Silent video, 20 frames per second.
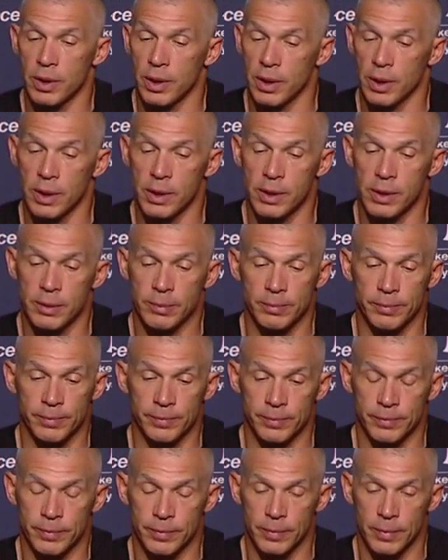Um,
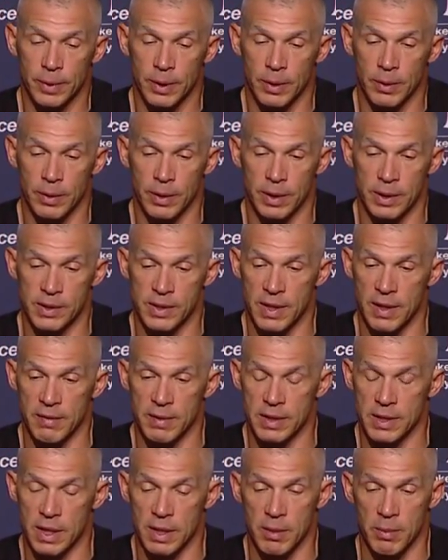you know, I think
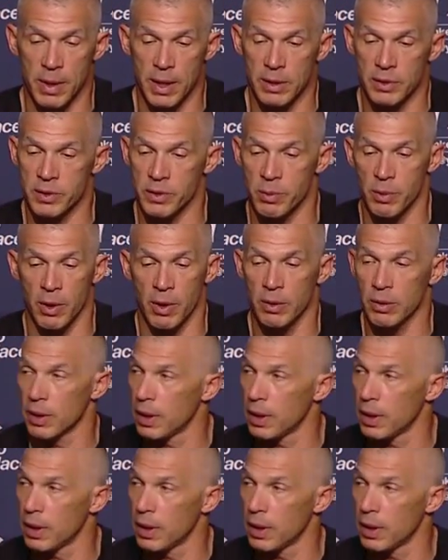Sevy's on the mound tomorrow.